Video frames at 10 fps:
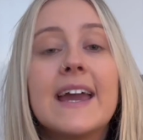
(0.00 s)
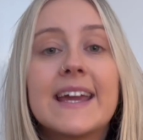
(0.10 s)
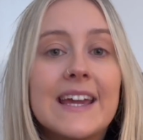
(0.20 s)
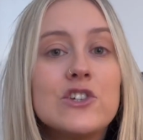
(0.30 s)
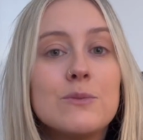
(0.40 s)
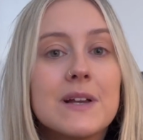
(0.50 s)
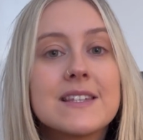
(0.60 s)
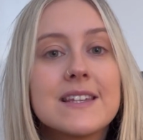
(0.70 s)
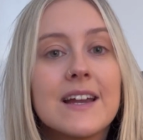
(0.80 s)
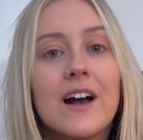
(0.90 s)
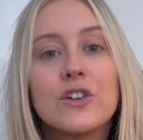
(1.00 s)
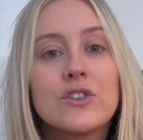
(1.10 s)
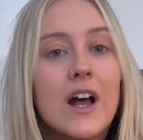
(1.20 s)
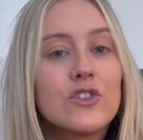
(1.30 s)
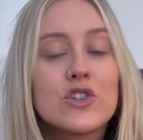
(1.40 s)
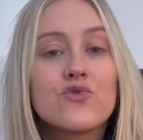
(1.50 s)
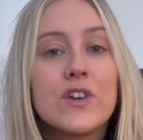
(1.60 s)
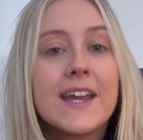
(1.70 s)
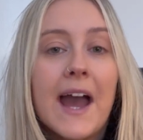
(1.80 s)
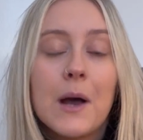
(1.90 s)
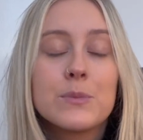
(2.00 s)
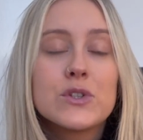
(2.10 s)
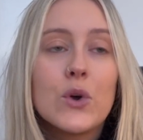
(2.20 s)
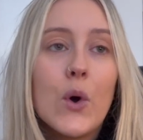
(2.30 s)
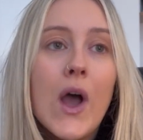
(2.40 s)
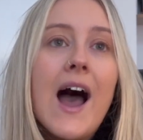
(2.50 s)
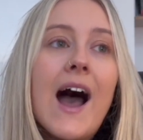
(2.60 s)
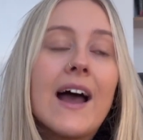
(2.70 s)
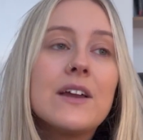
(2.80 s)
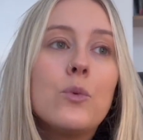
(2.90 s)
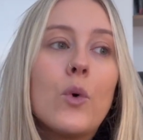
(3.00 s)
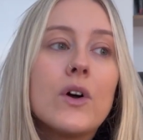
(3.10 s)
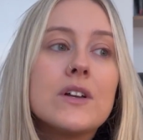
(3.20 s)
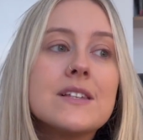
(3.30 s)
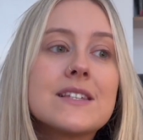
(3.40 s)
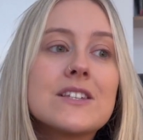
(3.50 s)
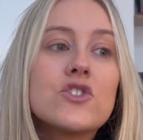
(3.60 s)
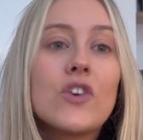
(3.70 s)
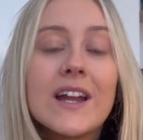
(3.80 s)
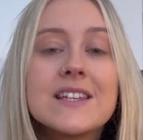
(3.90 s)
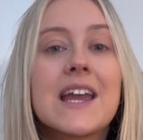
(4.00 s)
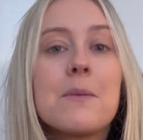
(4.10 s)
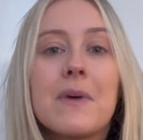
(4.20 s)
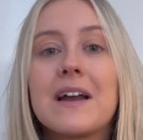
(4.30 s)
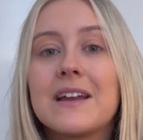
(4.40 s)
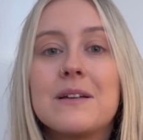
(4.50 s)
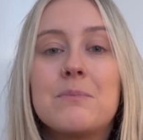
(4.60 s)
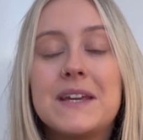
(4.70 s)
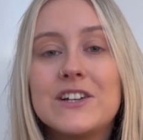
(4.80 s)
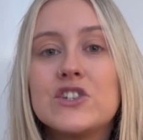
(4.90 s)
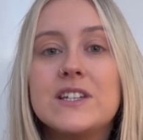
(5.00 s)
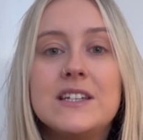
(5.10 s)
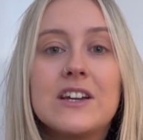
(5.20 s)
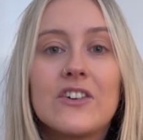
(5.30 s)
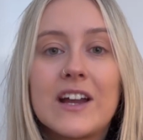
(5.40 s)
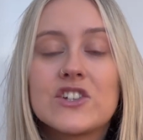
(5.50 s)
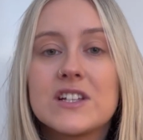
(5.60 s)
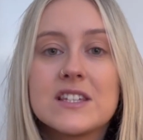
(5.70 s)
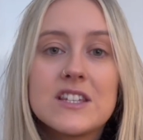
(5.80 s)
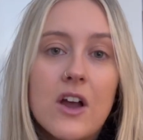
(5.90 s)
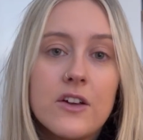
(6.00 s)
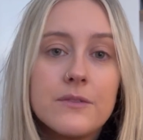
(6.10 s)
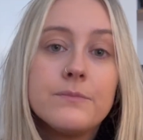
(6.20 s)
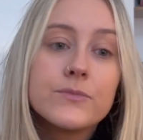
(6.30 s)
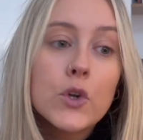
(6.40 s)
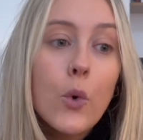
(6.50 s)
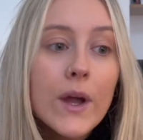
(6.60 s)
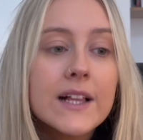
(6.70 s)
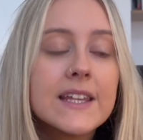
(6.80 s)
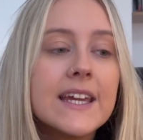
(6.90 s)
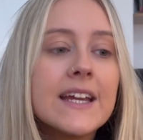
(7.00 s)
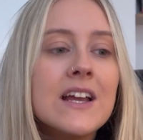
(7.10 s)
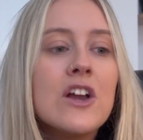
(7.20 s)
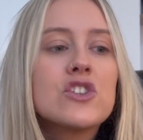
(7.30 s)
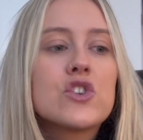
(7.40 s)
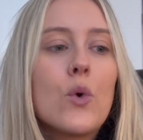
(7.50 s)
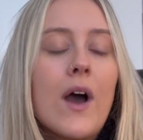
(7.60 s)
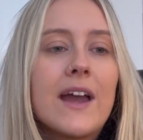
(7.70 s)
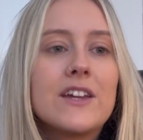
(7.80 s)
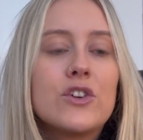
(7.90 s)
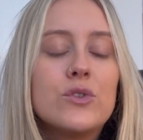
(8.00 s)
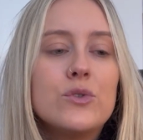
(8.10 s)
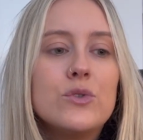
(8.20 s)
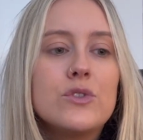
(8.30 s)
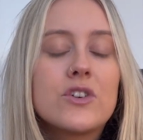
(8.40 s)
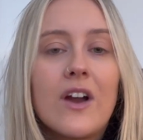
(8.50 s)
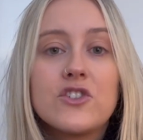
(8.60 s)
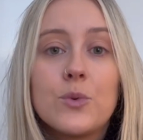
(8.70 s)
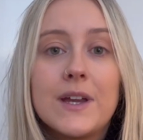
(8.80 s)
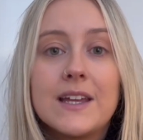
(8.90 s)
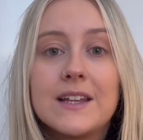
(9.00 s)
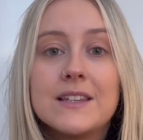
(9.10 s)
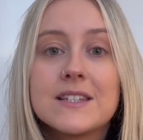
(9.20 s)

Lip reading: in case you missed it, I'll just recap. So I was trying to get my PhD correction done quickly so I could graduate in the